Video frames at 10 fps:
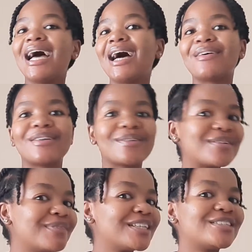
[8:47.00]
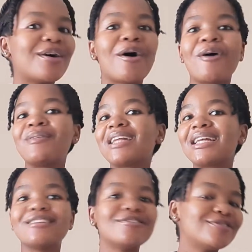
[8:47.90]
I want to quit my job and I
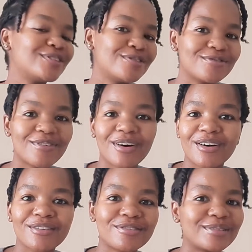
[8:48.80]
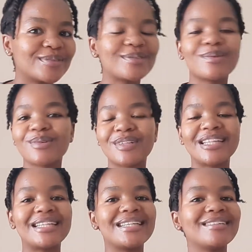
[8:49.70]
live too far from school,
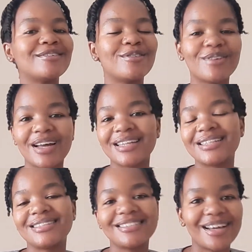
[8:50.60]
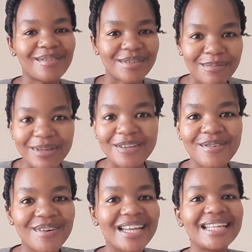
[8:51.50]
and you know, I want to be in
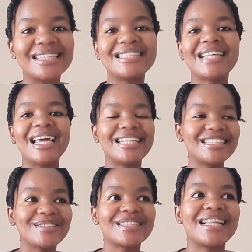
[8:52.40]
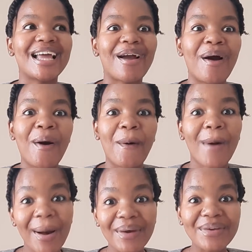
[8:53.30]
res. And she was like,
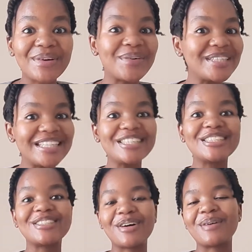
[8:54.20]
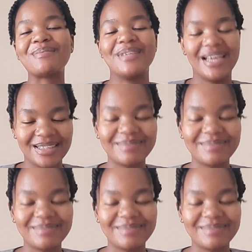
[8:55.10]
wow, you're quitting your job? Yeah.